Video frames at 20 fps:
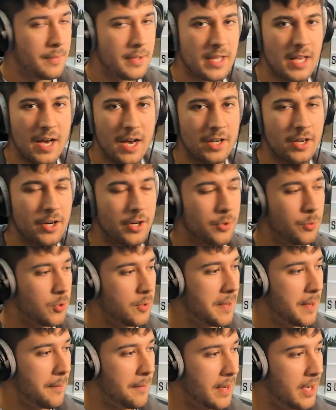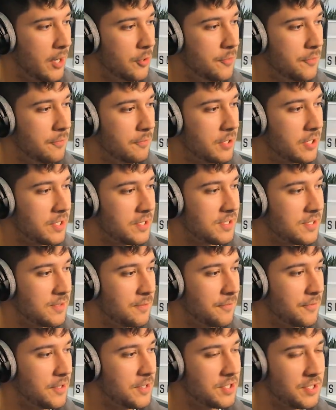But yeah, I kind of want to make my own
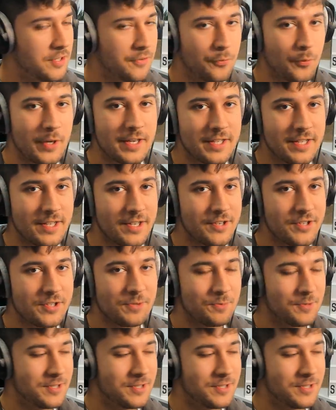custom version of Windows.